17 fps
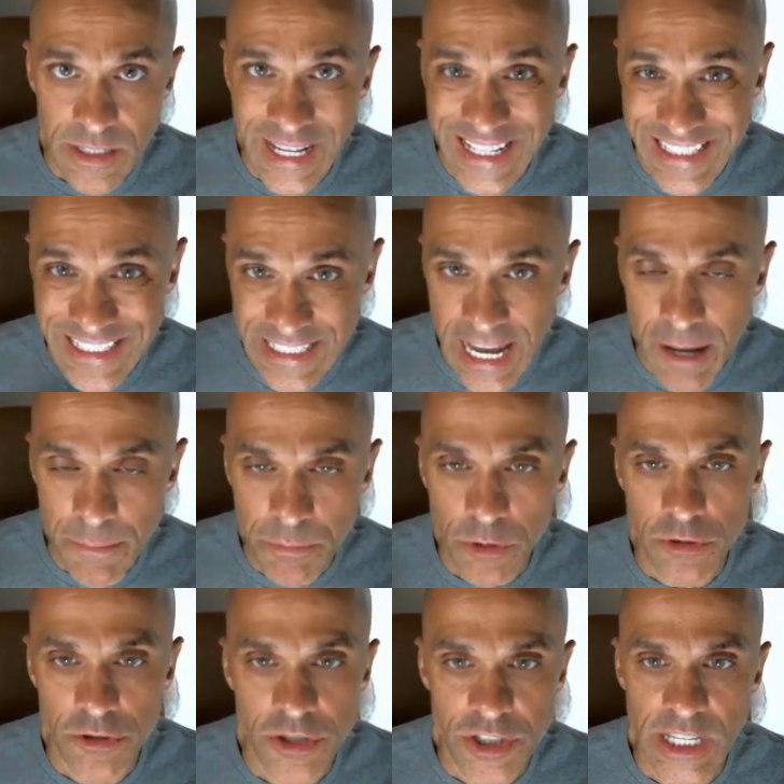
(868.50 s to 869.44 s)

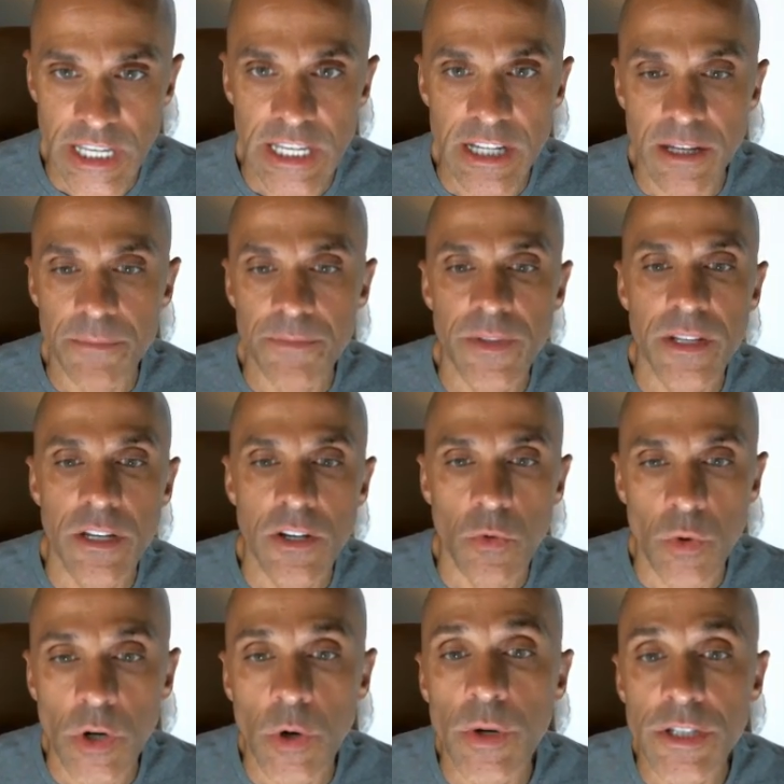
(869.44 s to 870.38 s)
example's sake,
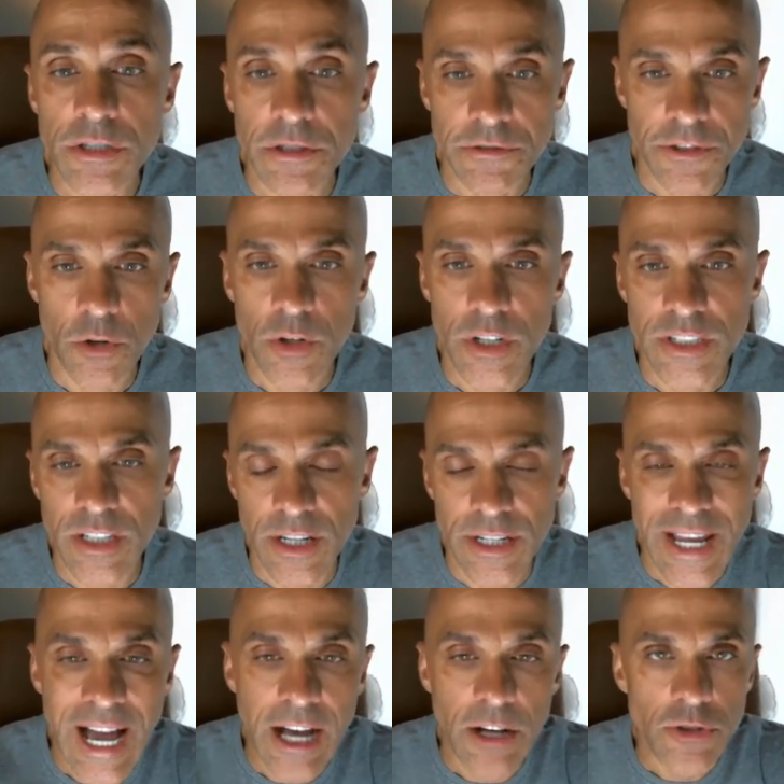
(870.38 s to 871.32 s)
we're going to focus on
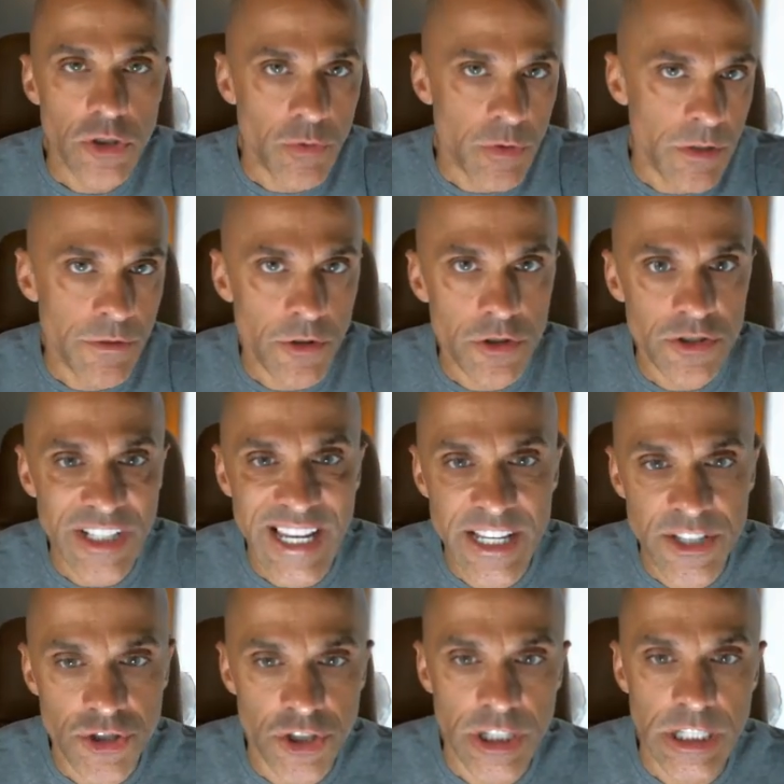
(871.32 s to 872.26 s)
how to reverse
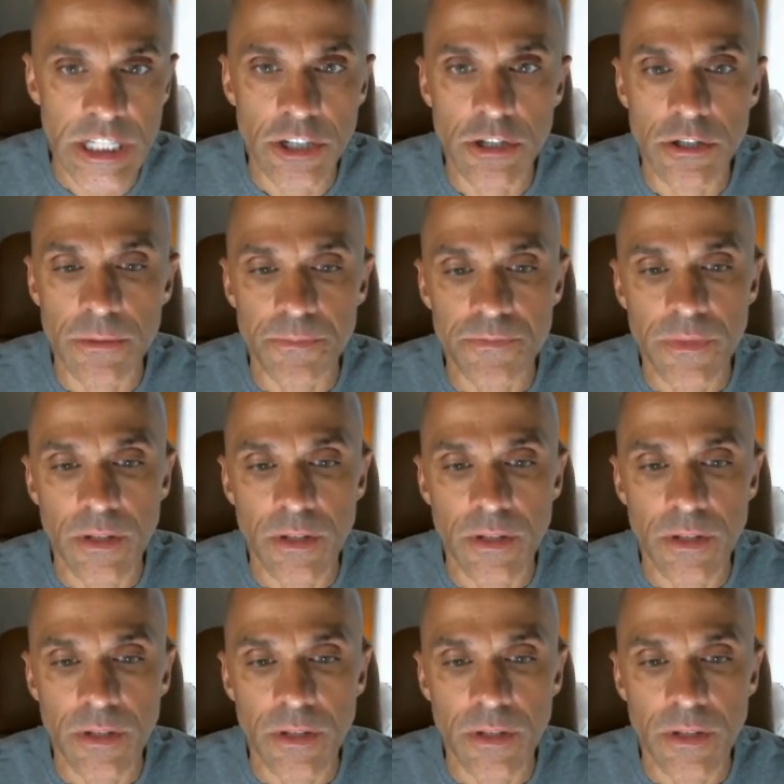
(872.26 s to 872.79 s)
engineer